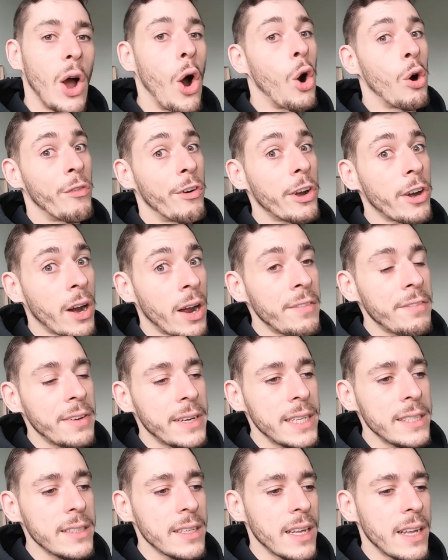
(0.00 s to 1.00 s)

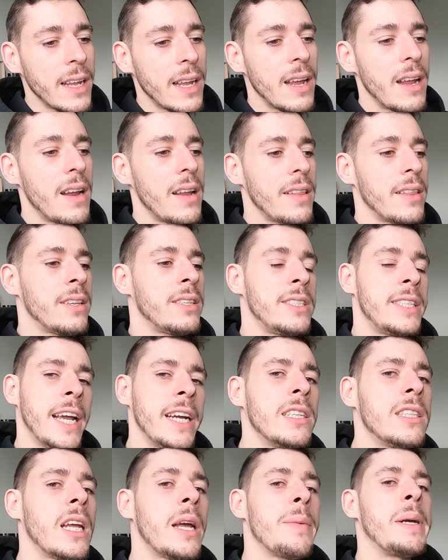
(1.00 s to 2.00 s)
overconfident. The
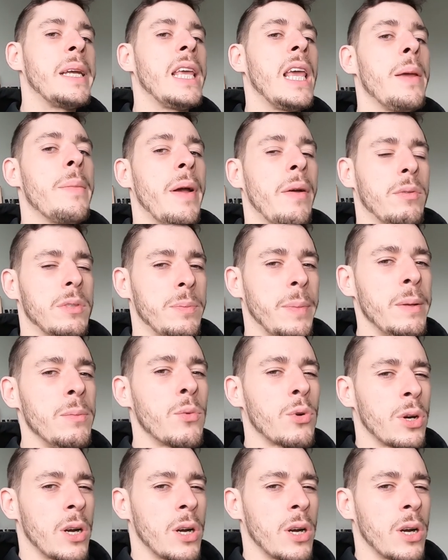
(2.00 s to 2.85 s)
second time I came, I was a bit